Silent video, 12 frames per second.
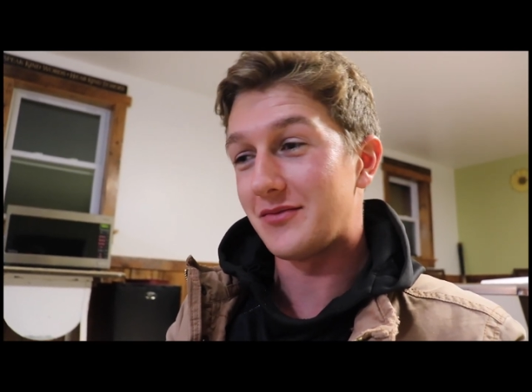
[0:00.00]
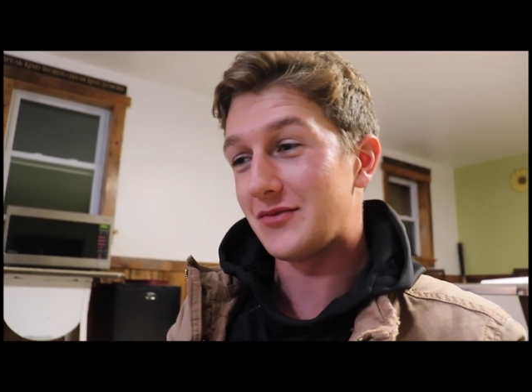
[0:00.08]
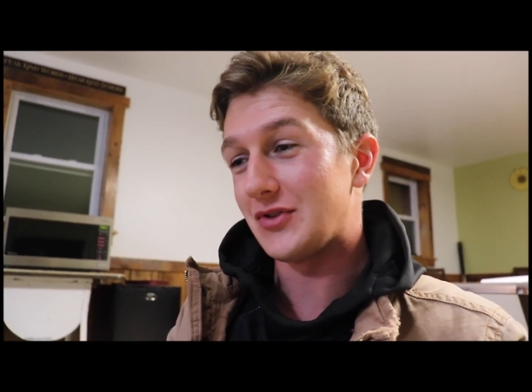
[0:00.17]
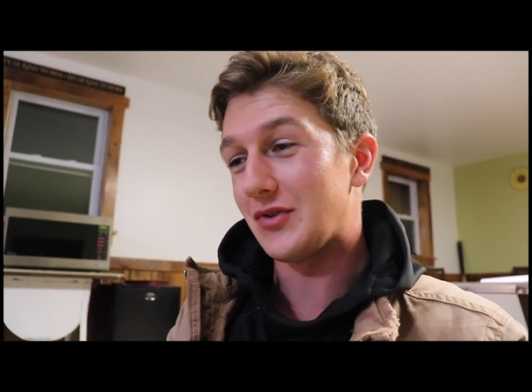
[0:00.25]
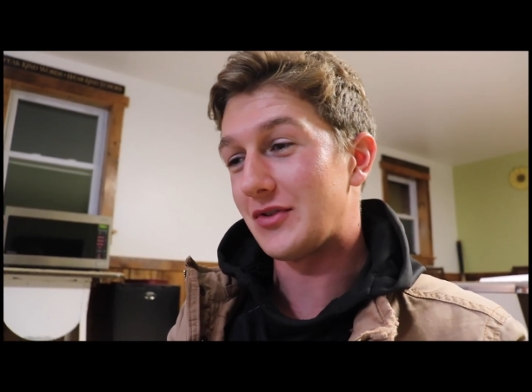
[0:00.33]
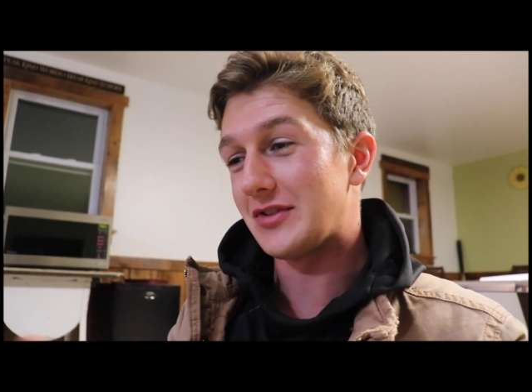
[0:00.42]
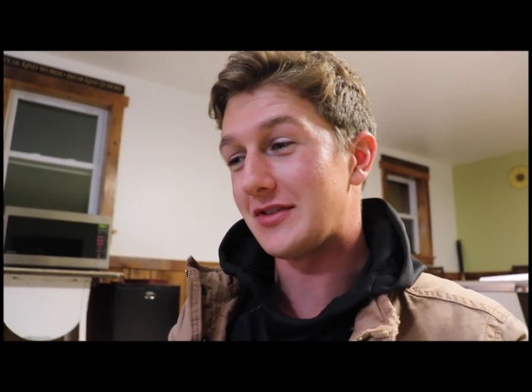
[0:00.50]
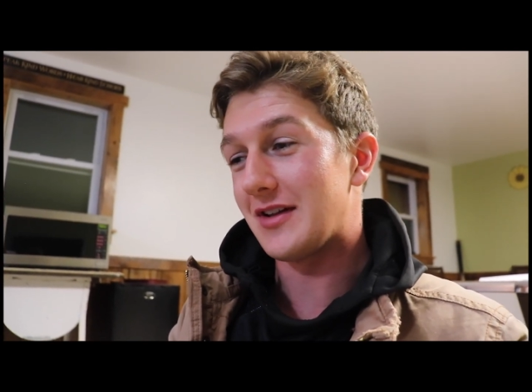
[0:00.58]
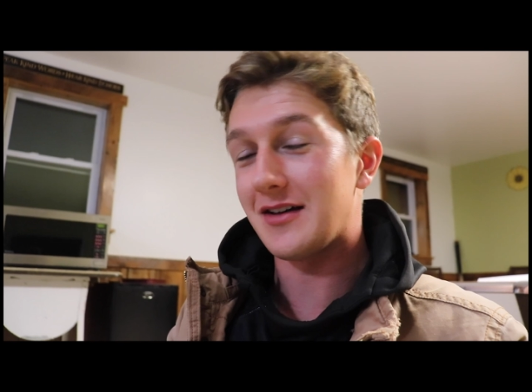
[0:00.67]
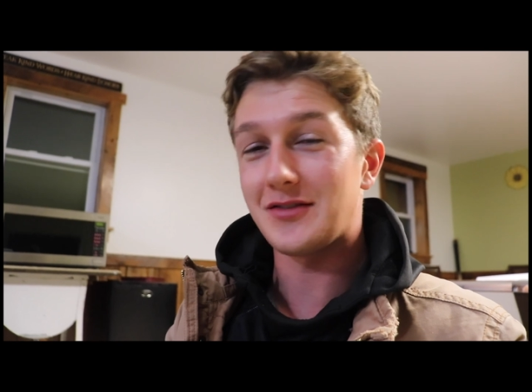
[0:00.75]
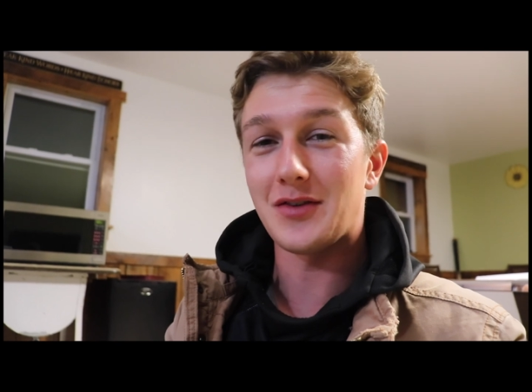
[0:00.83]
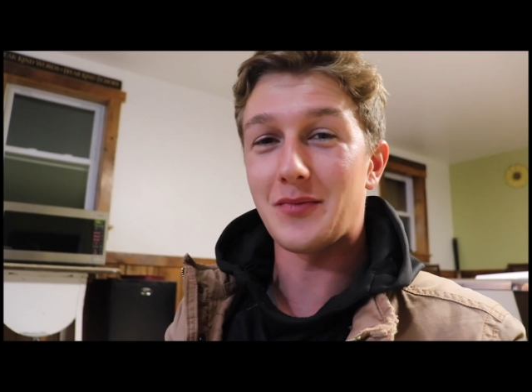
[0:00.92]
so it's
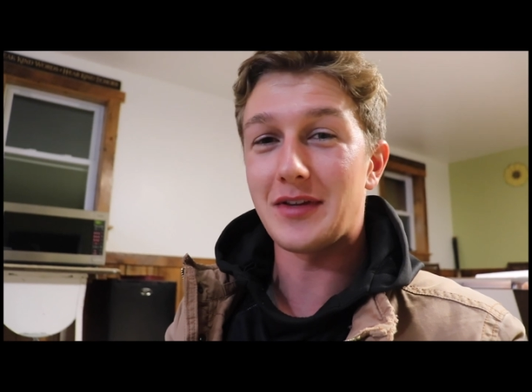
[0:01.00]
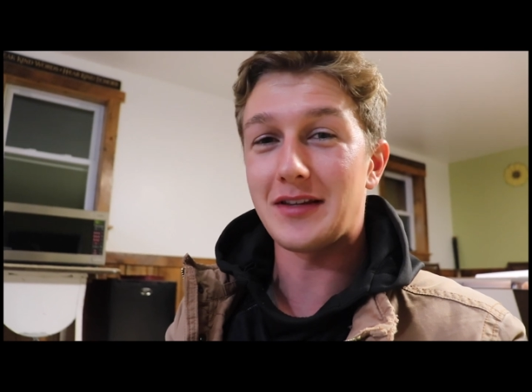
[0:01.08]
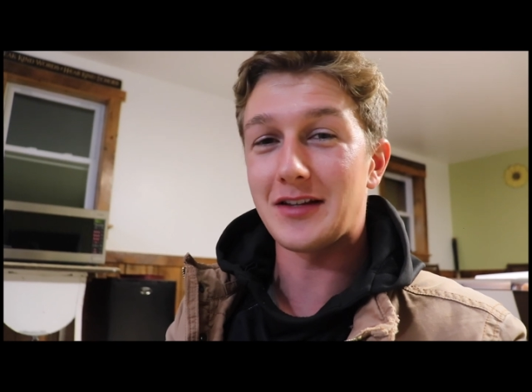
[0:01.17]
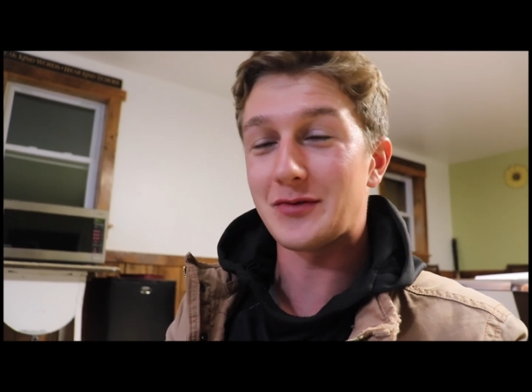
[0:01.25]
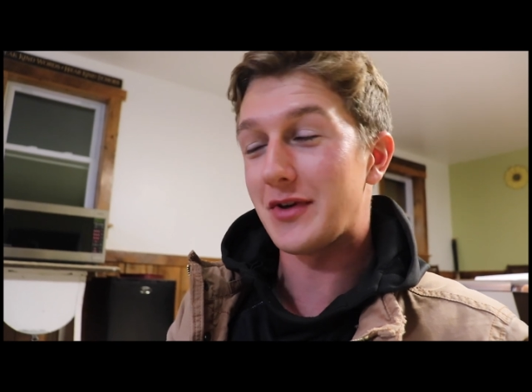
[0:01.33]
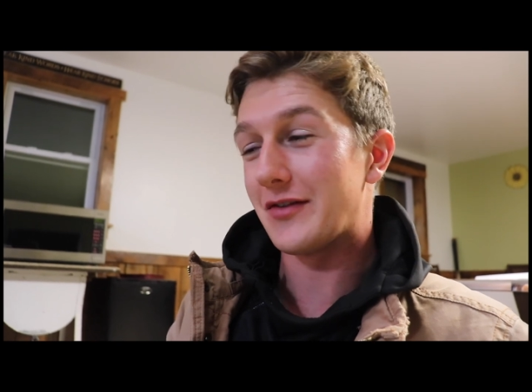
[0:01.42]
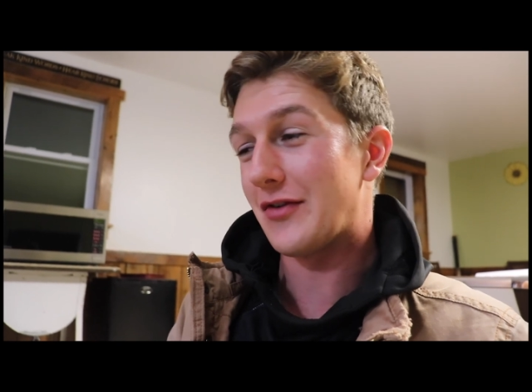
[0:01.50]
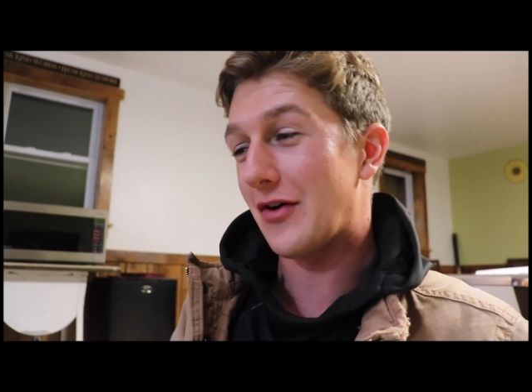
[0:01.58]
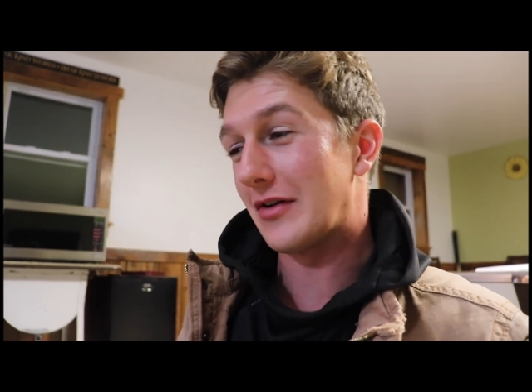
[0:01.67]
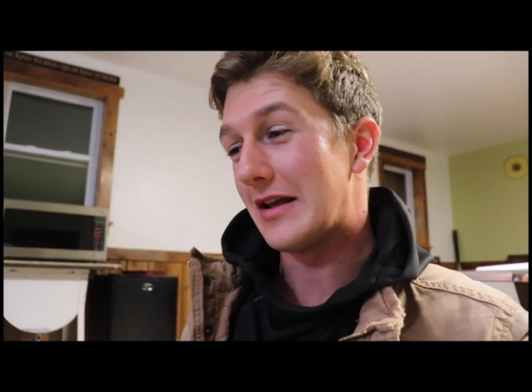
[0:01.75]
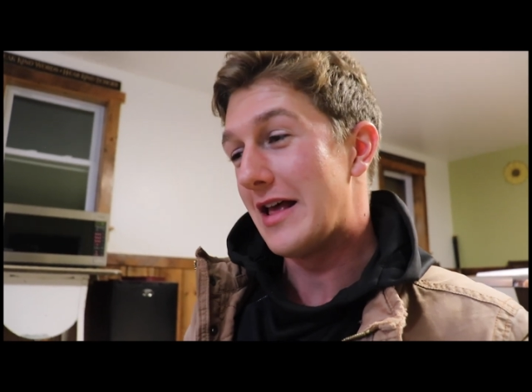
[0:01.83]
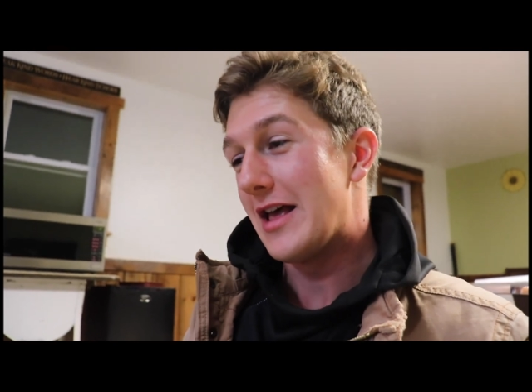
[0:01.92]
not something that's my
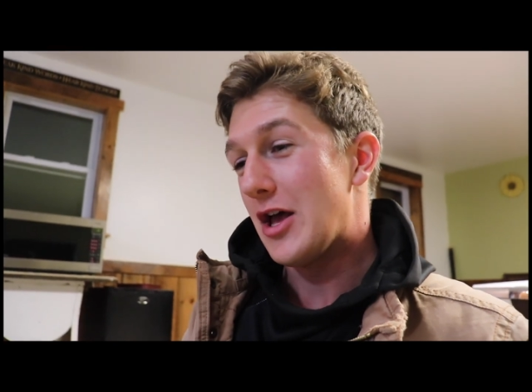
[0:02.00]
fault.